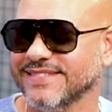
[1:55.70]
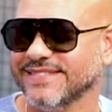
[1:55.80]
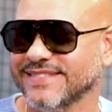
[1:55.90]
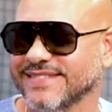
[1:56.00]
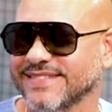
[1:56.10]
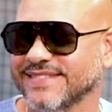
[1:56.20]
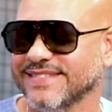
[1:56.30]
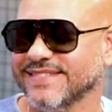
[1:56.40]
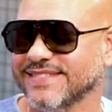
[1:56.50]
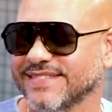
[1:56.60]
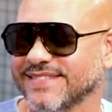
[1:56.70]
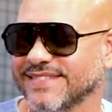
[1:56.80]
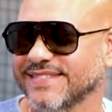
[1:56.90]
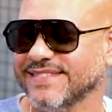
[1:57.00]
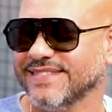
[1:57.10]

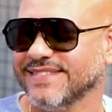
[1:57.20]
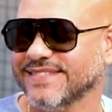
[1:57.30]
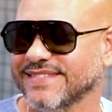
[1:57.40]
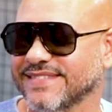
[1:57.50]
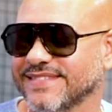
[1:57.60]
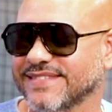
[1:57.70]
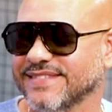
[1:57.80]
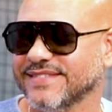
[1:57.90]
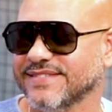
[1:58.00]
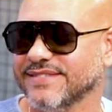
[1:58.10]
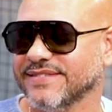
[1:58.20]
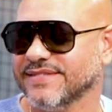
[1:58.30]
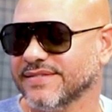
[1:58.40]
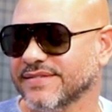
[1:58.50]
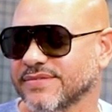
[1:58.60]

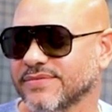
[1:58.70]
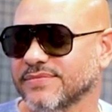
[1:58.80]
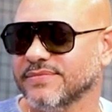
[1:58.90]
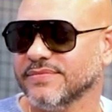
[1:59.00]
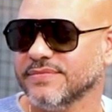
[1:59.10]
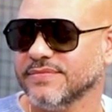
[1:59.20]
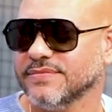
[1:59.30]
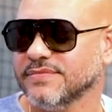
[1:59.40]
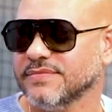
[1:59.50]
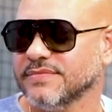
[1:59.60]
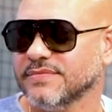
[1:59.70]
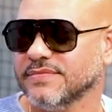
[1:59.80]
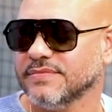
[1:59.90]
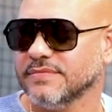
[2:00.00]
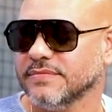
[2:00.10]

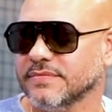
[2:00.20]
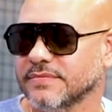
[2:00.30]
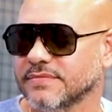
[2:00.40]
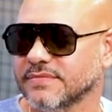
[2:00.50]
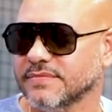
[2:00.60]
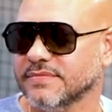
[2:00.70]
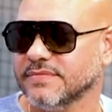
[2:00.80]
(not speaking)